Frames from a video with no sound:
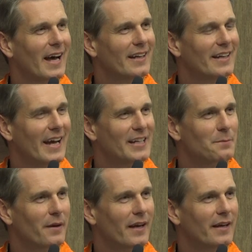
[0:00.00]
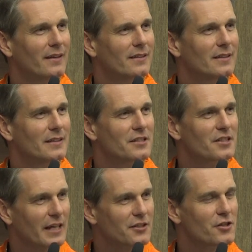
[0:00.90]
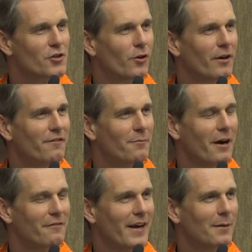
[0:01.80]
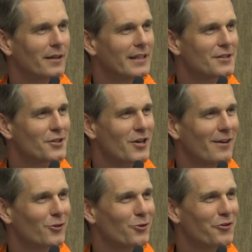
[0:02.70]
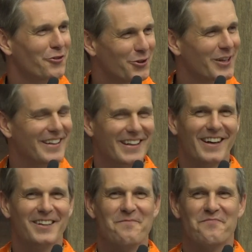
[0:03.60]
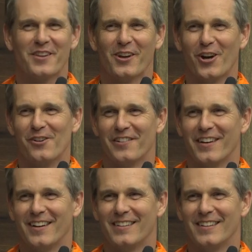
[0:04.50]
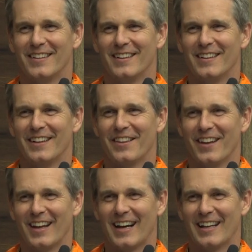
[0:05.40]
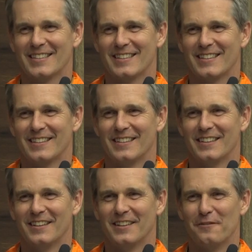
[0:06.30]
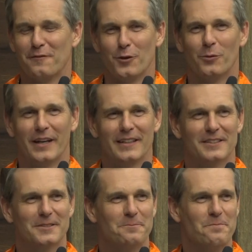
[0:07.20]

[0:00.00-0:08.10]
that it has been such a joy for my family to travel through India over the last few weeks.